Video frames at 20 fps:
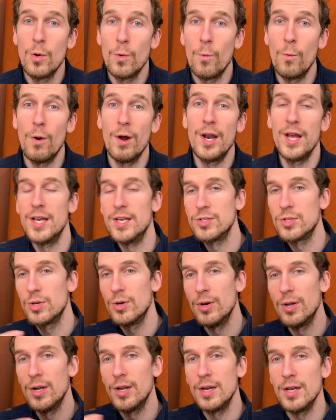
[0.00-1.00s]
what is
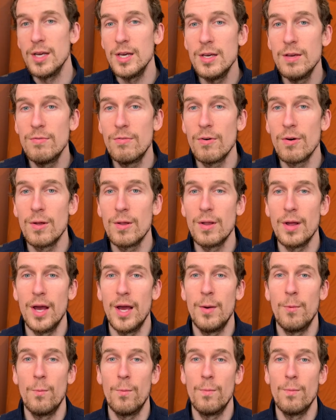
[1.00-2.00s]
good and evil,
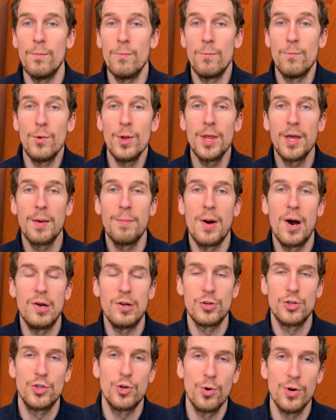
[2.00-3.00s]
and really about
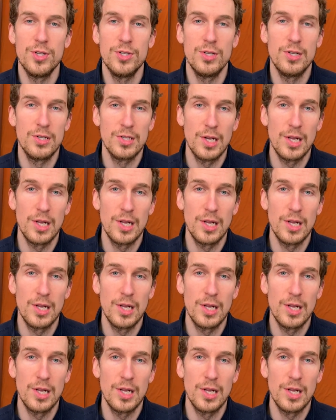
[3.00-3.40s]
your choices.